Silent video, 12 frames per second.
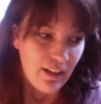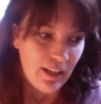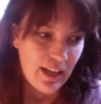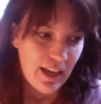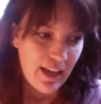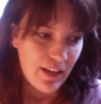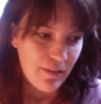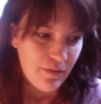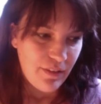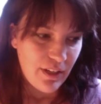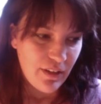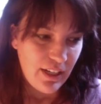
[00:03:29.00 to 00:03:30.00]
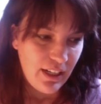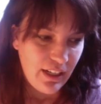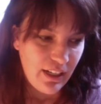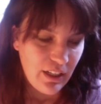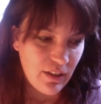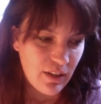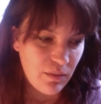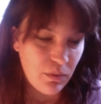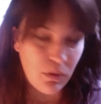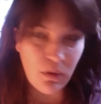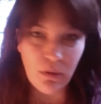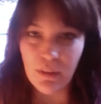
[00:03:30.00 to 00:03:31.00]
I had a very
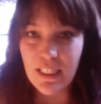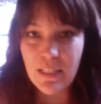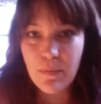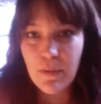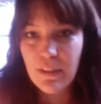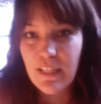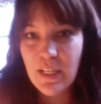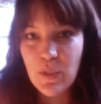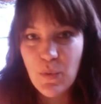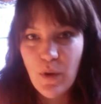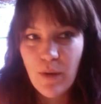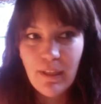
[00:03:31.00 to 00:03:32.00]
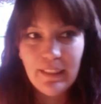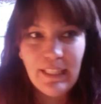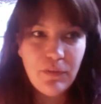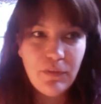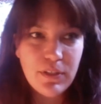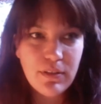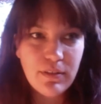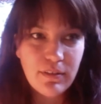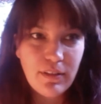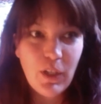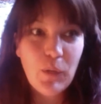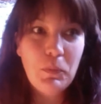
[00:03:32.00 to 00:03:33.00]
incredible experience where my life was
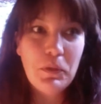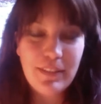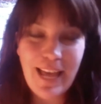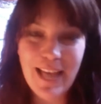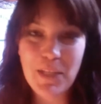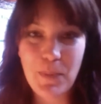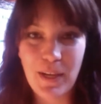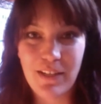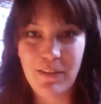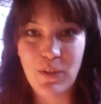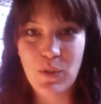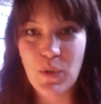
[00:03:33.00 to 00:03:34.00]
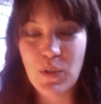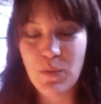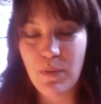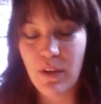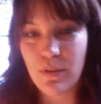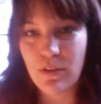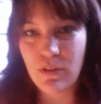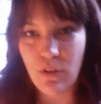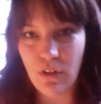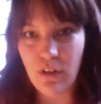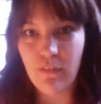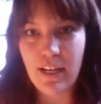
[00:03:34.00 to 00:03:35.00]
the human aspect of it, so to speak, was
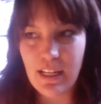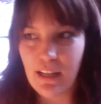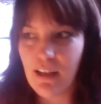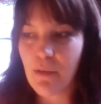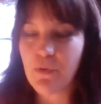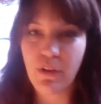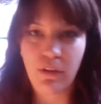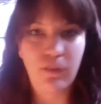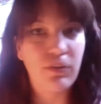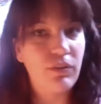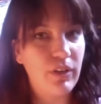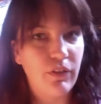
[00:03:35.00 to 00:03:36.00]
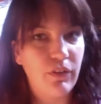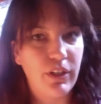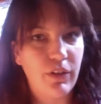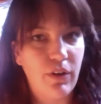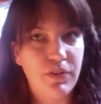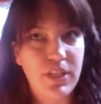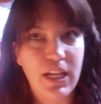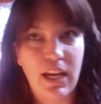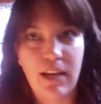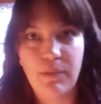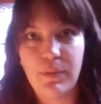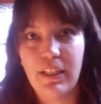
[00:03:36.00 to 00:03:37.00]
sort of ending. I was going through a very, very rough
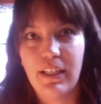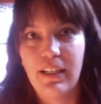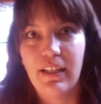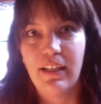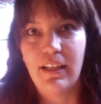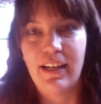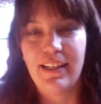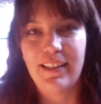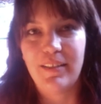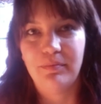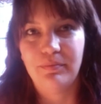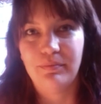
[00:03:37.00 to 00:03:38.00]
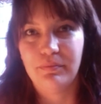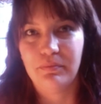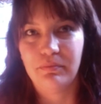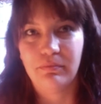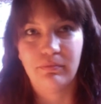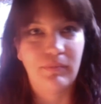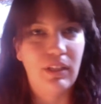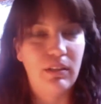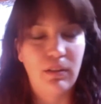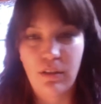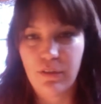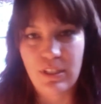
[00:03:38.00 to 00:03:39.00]
time. Um, and
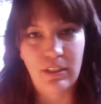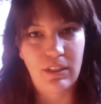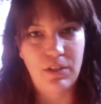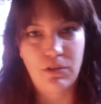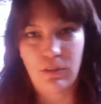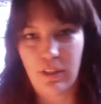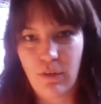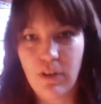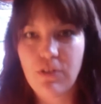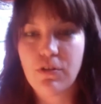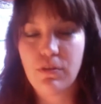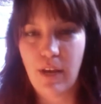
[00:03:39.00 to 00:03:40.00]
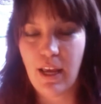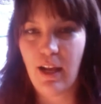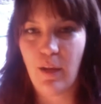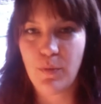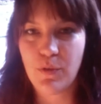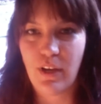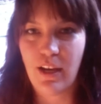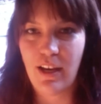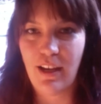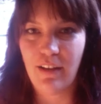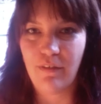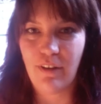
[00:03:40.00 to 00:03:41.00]
the universe literally rushed to my help. So I
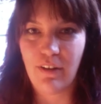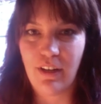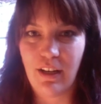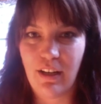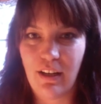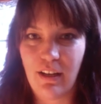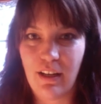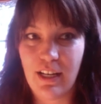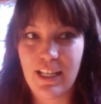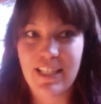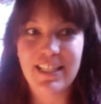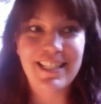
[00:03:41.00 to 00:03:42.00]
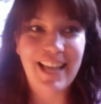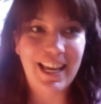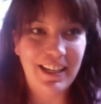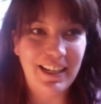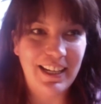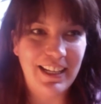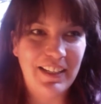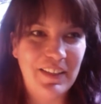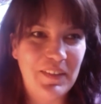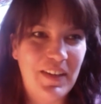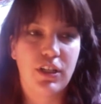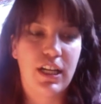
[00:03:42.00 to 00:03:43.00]
had very exciting,
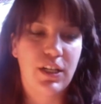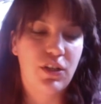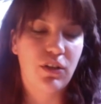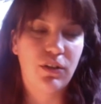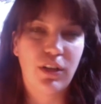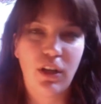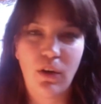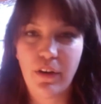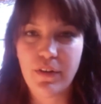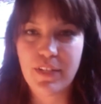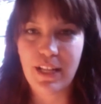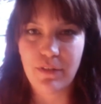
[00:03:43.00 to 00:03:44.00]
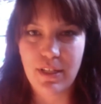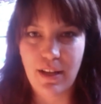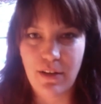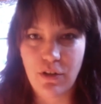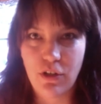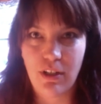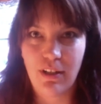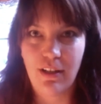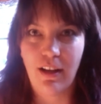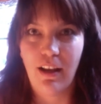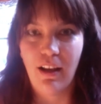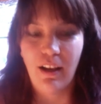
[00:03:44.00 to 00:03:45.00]
right? So the yoga of self ascension
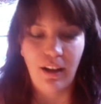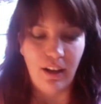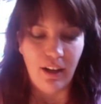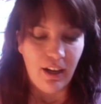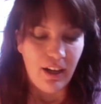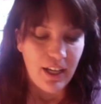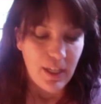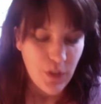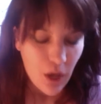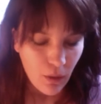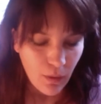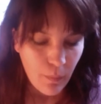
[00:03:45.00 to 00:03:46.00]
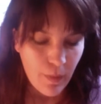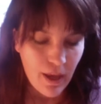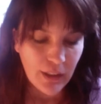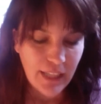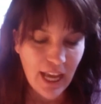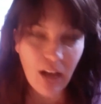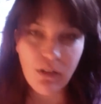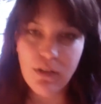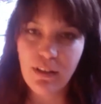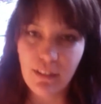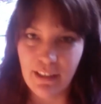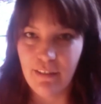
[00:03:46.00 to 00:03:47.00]
is all about how to
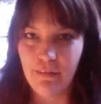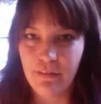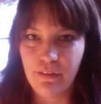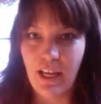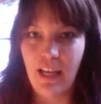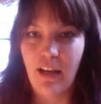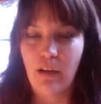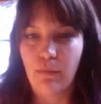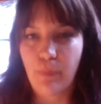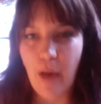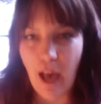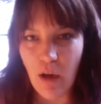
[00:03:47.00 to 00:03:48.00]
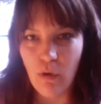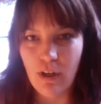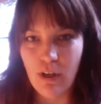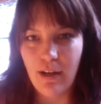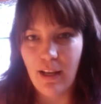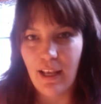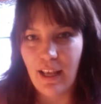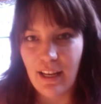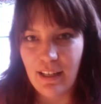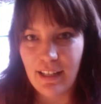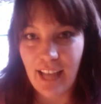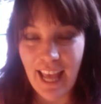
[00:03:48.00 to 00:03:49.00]
live an empowered
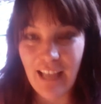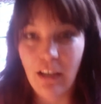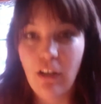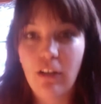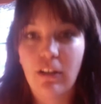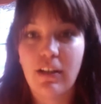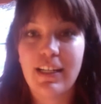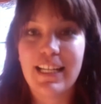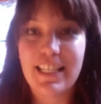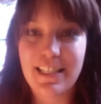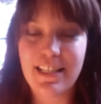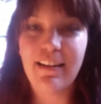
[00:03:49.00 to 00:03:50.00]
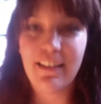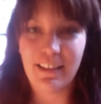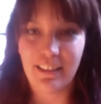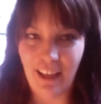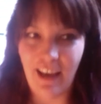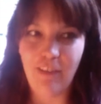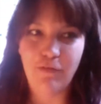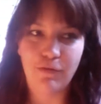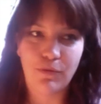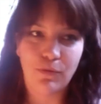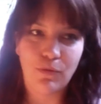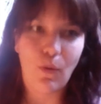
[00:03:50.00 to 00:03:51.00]
and anchored, ascended life
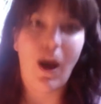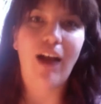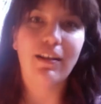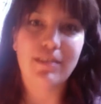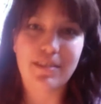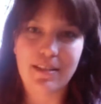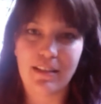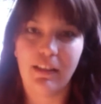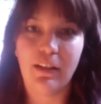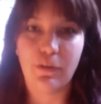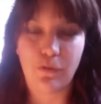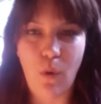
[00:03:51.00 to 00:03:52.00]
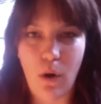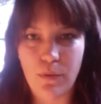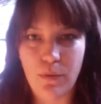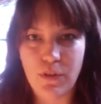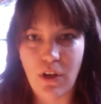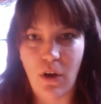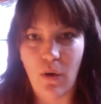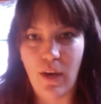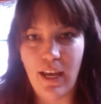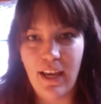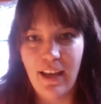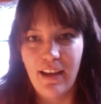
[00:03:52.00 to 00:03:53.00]
while still in form.
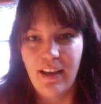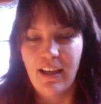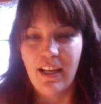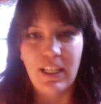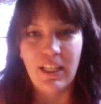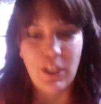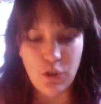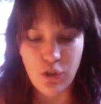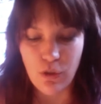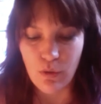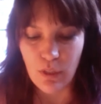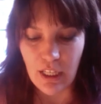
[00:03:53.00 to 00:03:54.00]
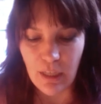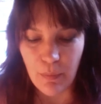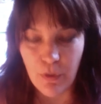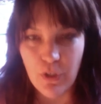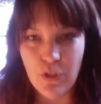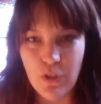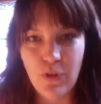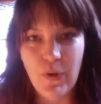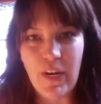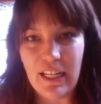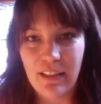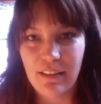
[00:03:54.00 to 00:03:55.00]
So it is truly
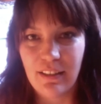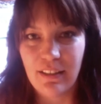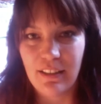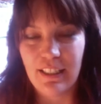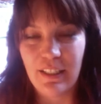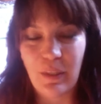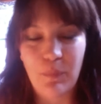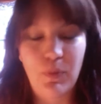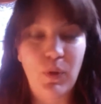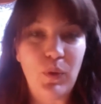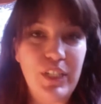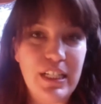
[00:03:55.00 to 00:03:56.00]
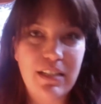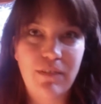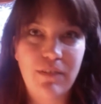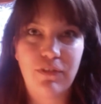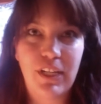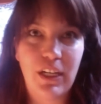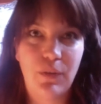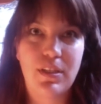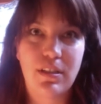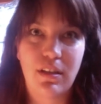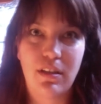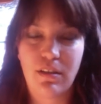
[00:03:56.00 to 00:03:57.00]
pursuing the purest
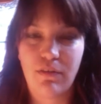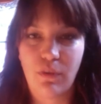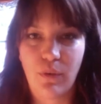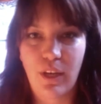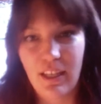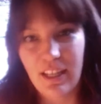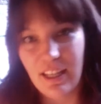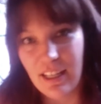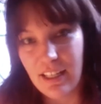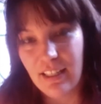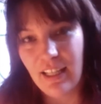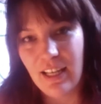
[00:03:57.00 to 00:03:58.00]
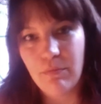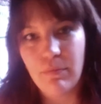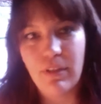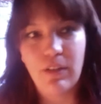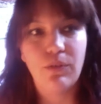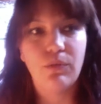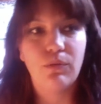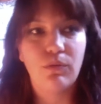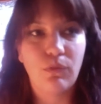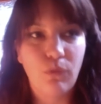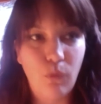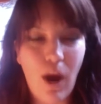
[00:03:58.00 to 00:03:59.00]
frequencies of awakening and enlightenment
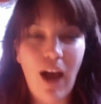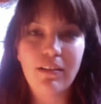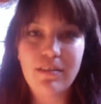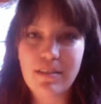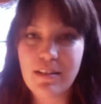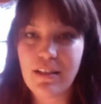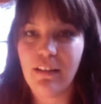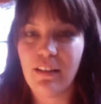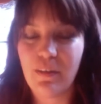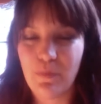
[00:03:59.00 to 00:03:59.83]
while still in